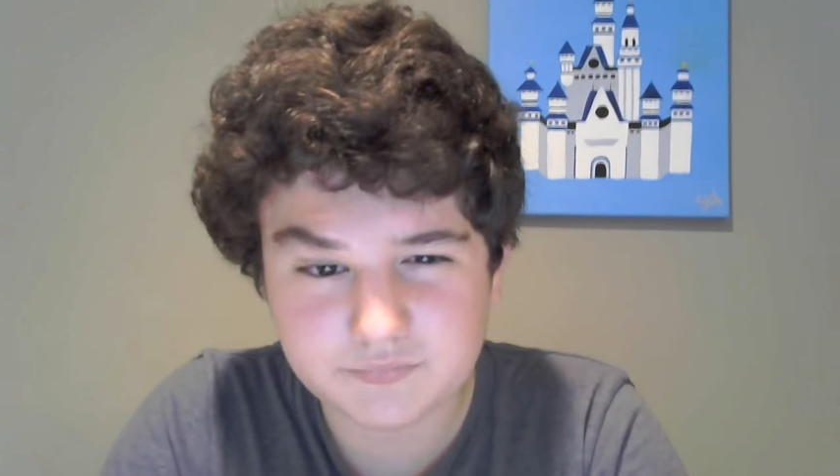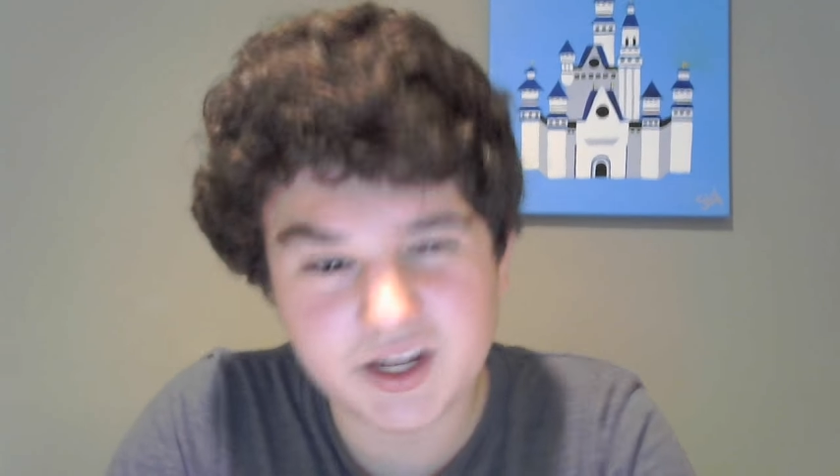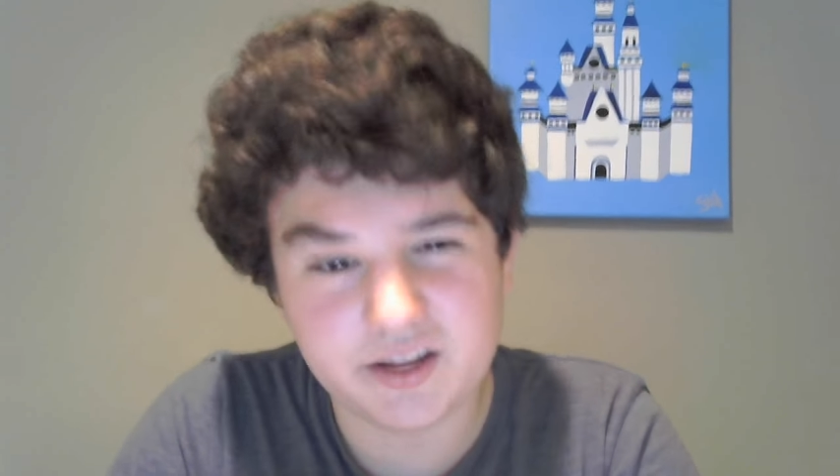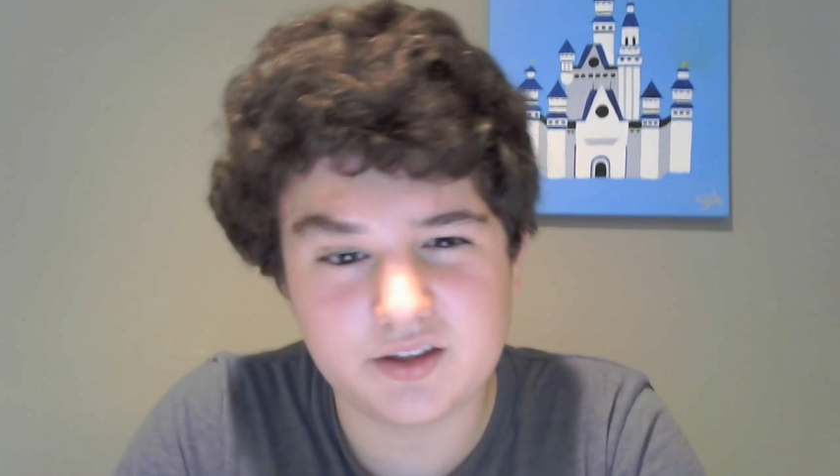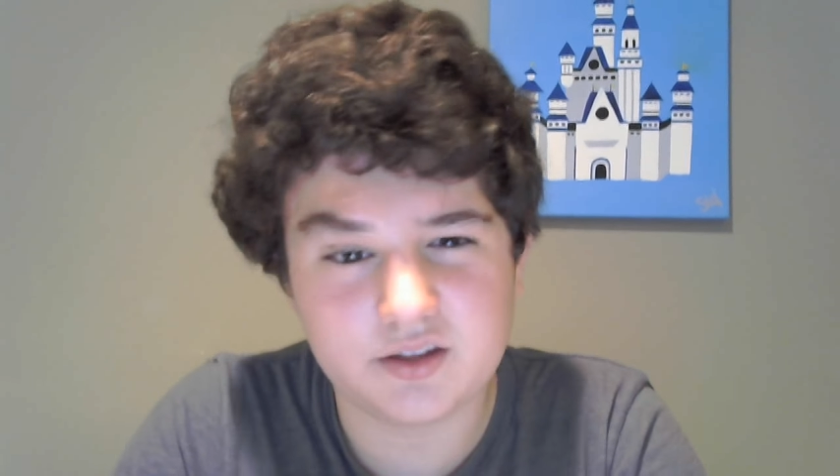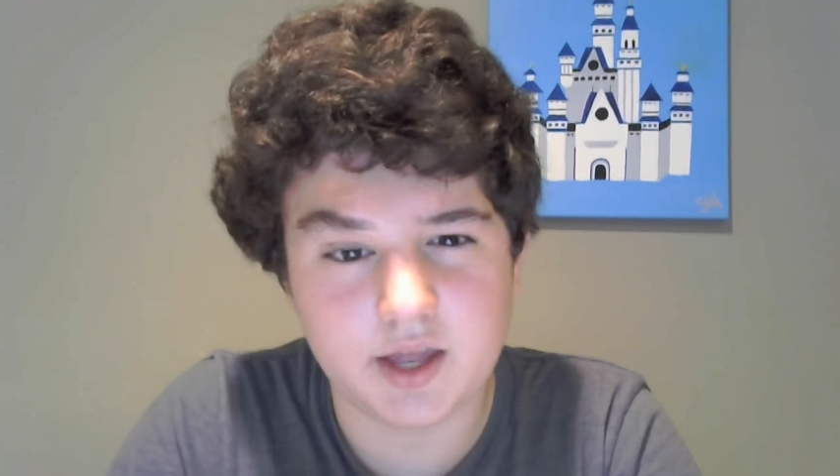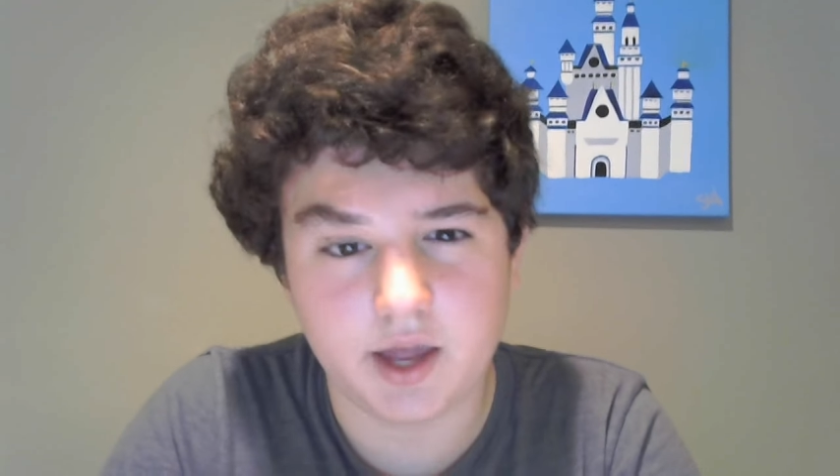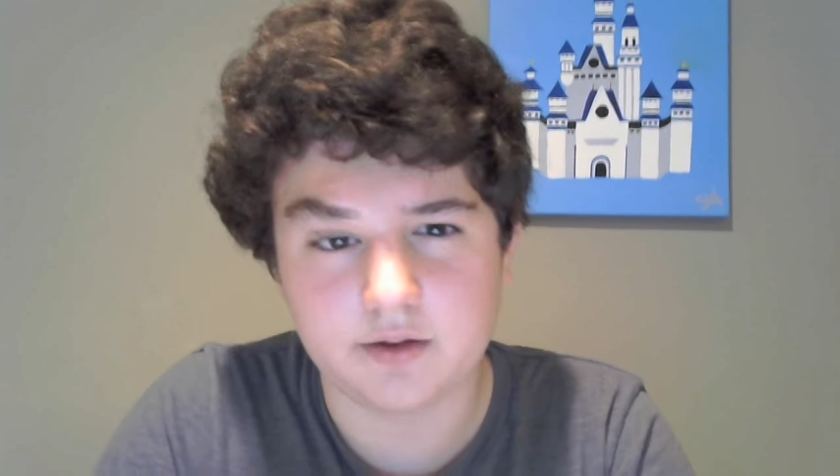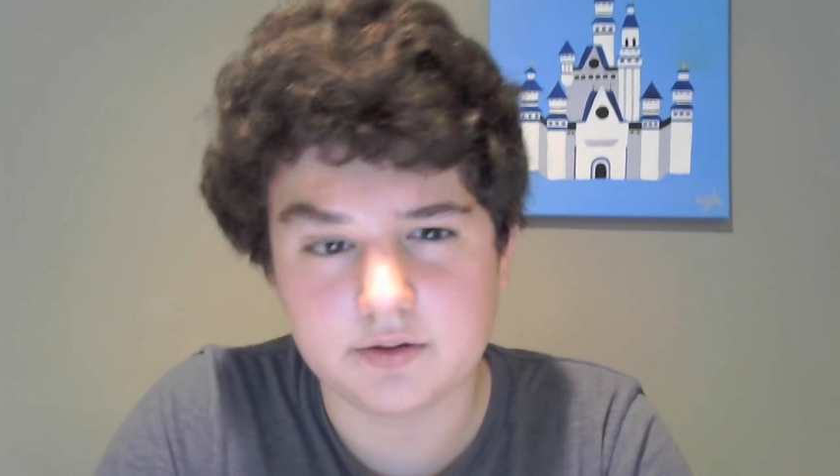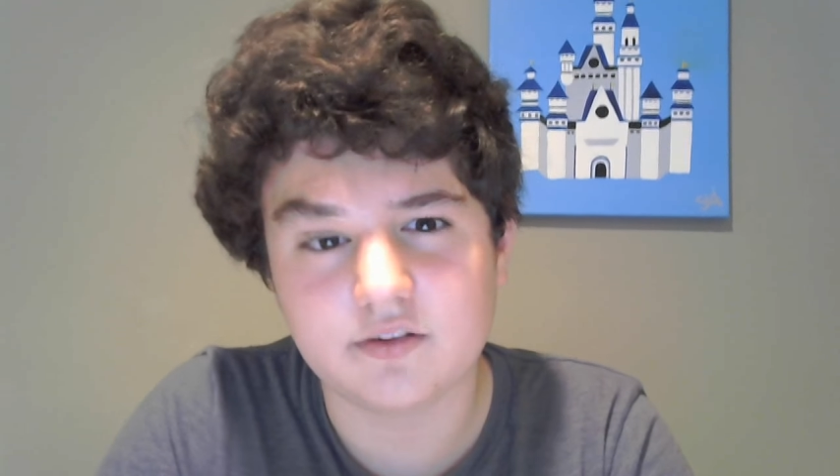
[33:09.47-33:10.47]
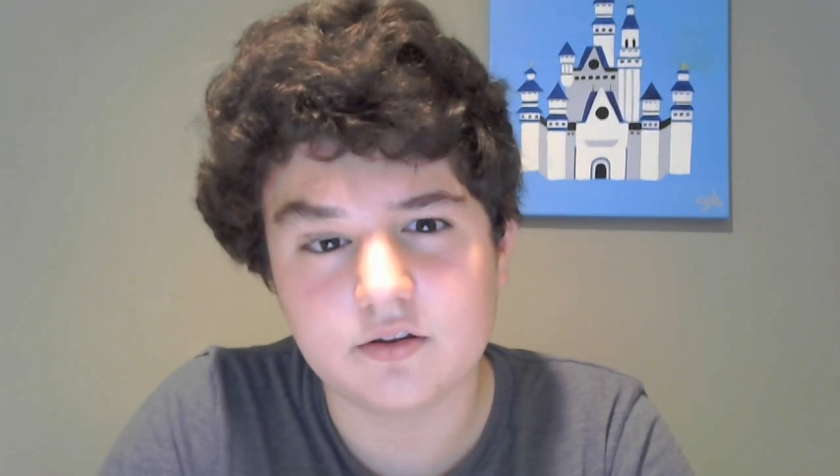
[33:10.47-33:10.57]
I think, yeah. So